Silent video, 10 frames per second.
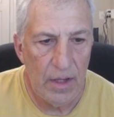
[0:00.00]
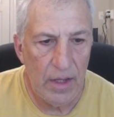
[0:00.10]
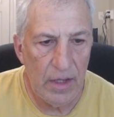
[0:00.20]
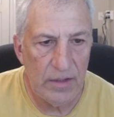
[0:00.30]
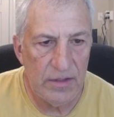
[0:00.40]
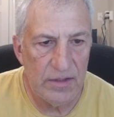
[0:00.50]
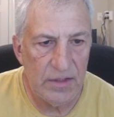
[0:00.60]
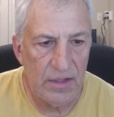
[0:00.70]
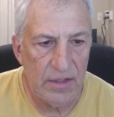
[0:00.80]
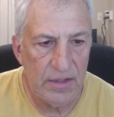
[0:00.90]
and
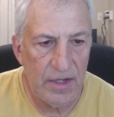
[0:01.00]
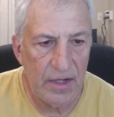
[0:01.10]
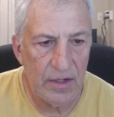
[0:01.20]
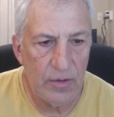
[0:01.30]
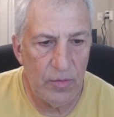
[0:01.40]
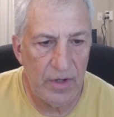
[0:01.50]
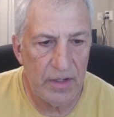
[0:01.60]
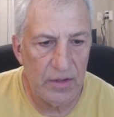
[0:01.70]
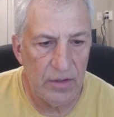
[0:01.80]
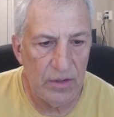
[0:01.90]
just take a
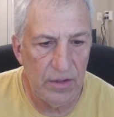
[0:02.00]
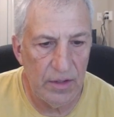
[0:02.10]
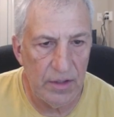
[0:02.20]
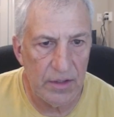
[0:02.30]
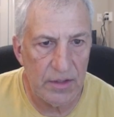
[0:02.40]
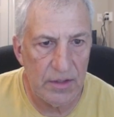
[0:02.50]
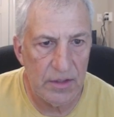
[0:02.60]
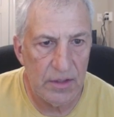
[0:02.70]
quick look.